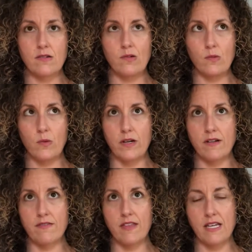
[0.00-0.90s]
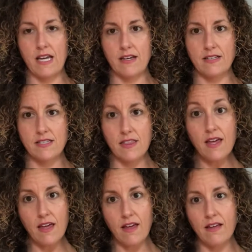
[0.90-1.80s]
one of the next
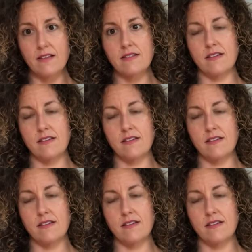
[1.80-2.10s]
things,